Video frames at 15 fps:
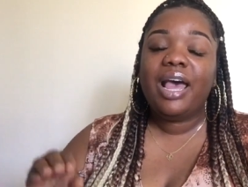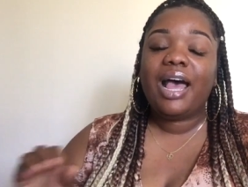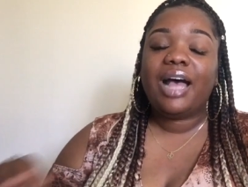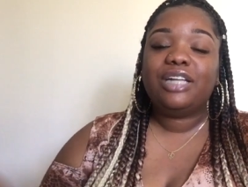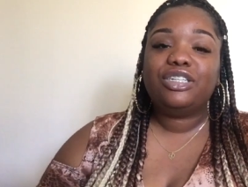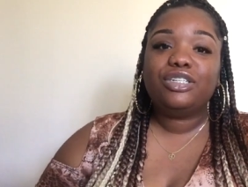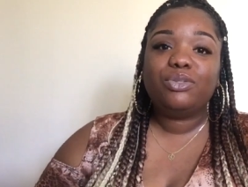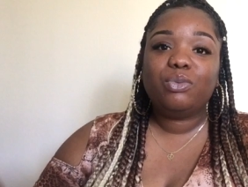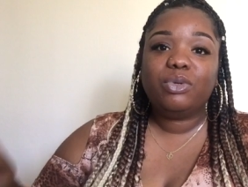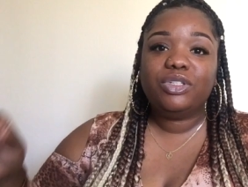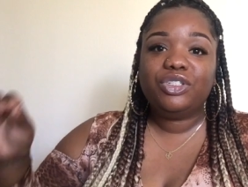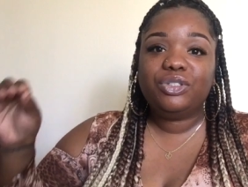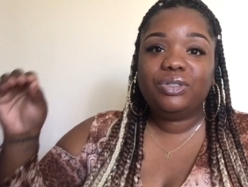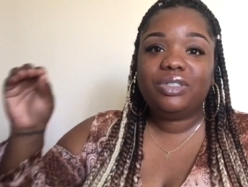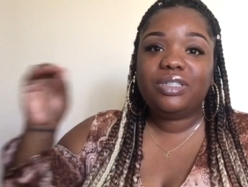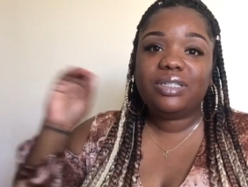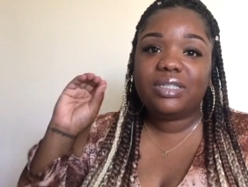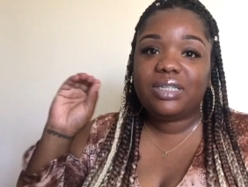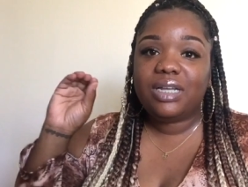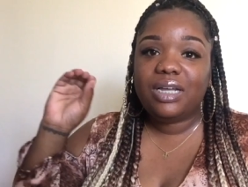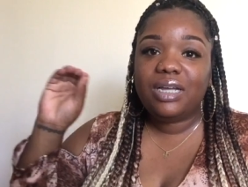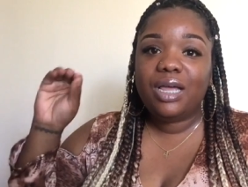I just want you to
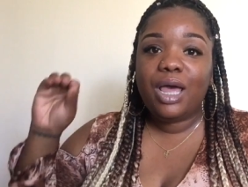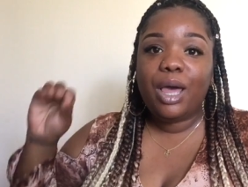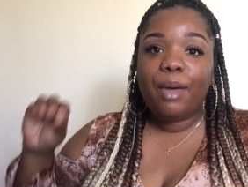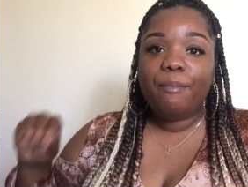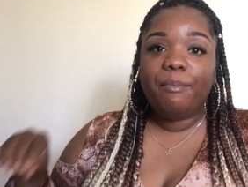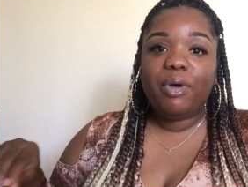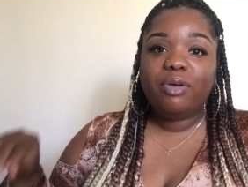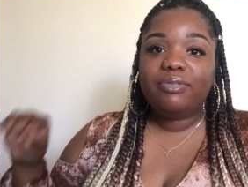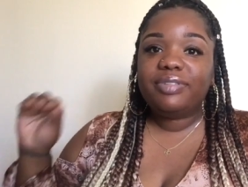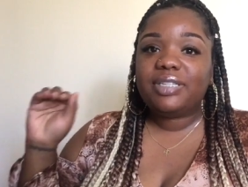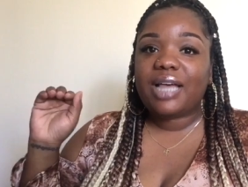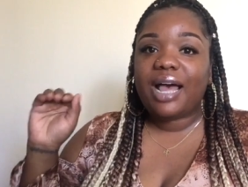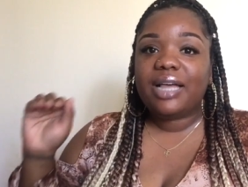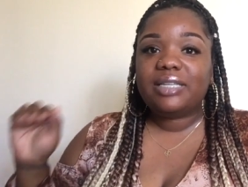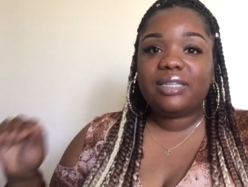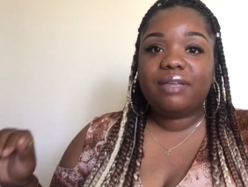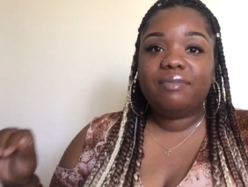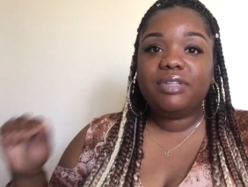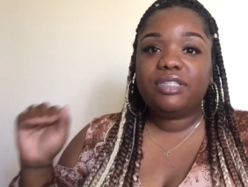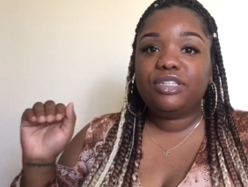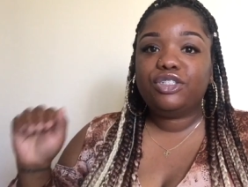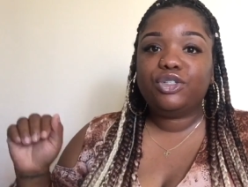see both sides of
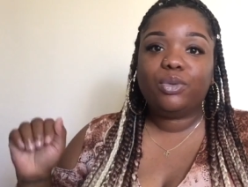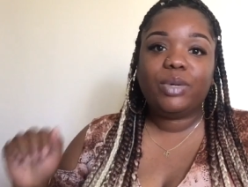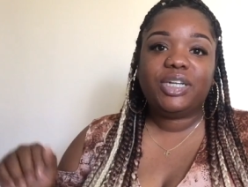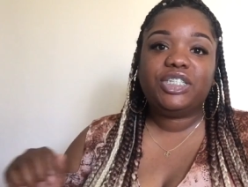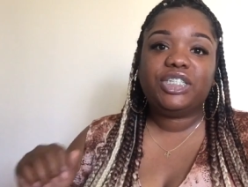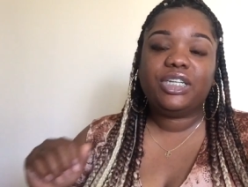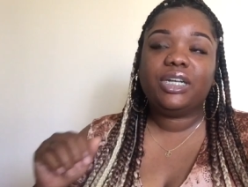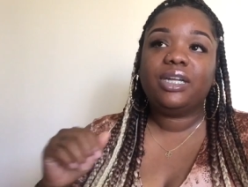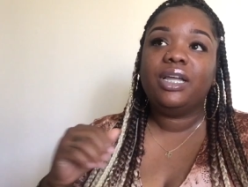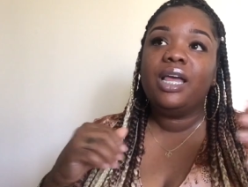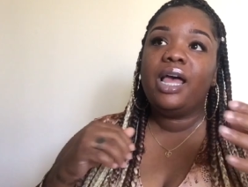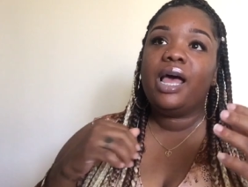the situation,